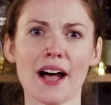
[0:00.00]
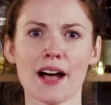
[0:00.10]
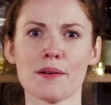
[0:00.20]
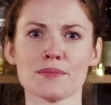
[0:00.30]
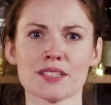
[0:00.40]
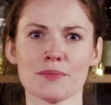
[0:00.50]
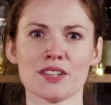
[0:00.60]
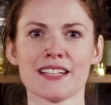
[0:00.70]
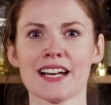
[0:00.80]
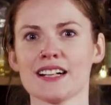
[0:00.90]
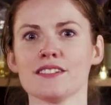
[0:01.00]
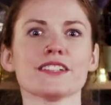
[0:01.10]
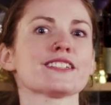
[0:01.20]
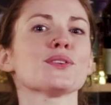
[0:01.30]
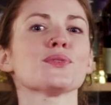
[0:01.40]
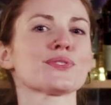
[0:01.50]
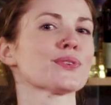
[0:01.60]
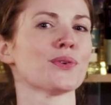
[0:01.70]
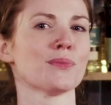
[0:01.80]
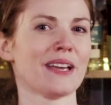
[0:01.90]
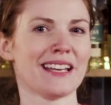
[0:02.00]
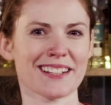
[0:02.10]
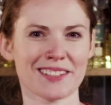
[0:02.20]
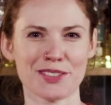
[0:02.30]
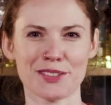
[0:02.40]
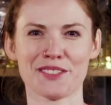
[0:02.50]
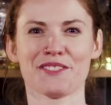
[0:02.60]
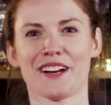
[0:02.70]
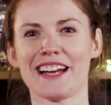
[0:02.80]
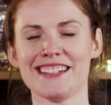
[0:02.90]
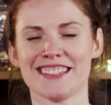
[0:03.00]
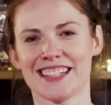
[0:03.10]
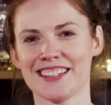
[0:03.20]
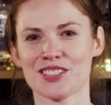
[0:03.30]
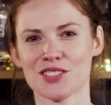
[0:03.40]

um, something kind of as close to homemade as you can find in the